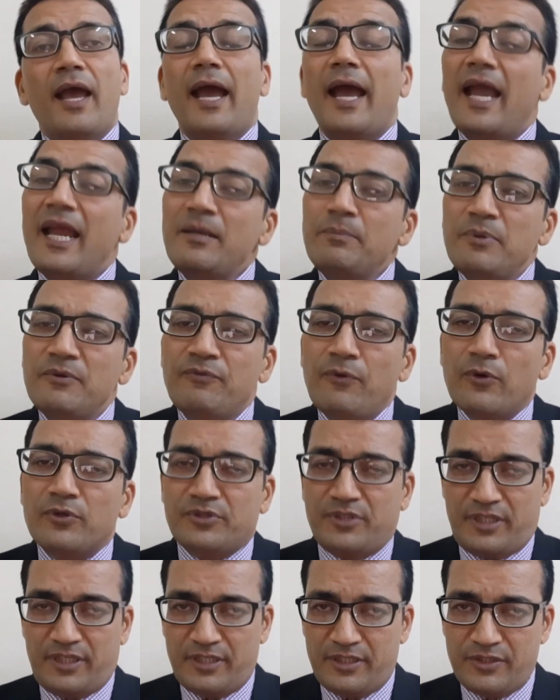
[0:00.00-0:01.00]
and before
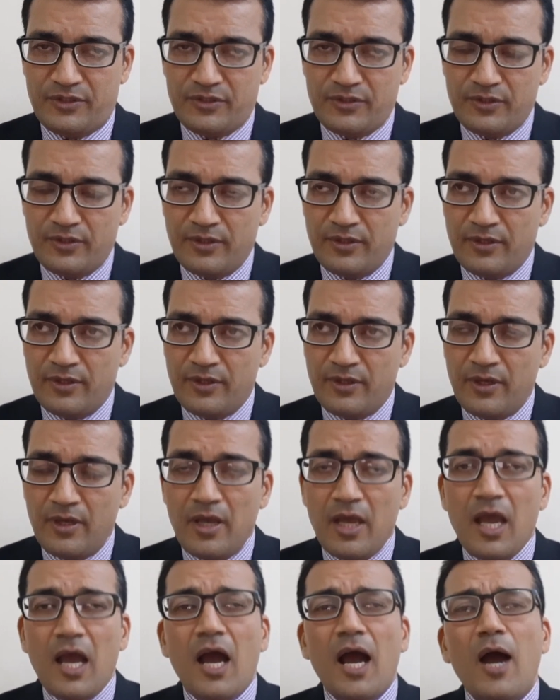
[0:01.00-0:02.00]
this
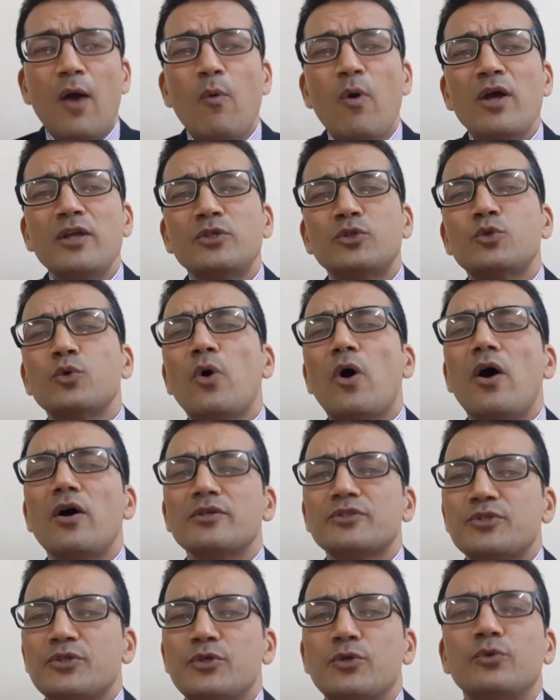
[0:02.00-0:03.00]
I want to
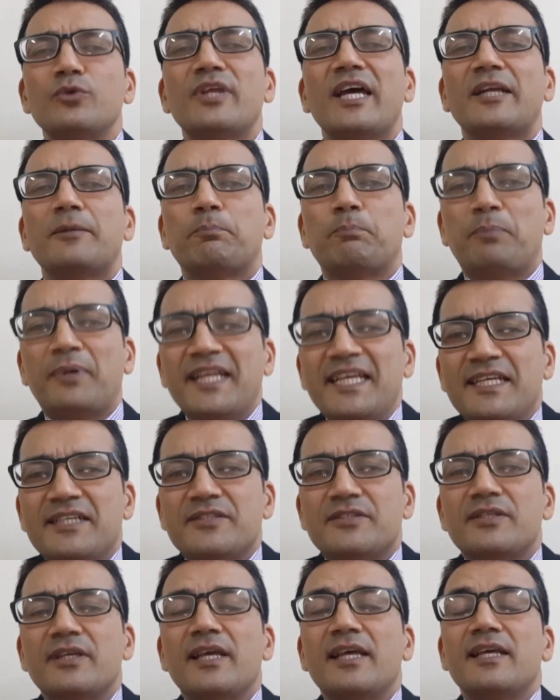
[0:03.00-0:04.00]
ask you that
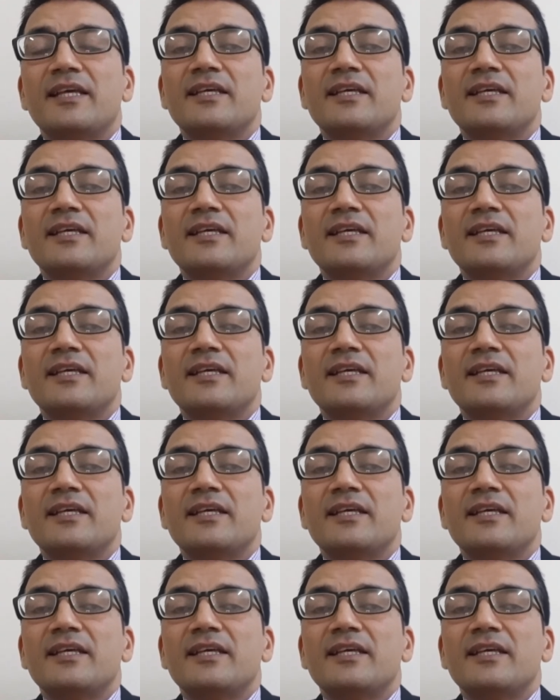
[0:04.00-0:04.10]
please